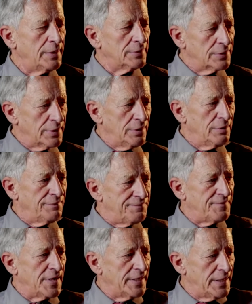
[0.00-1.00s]
in little
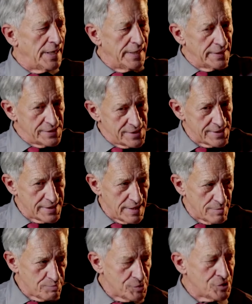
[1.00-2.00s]
finite
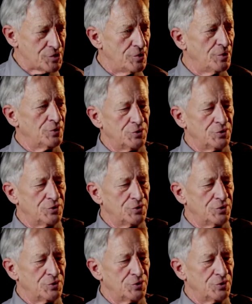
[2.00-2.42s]
steps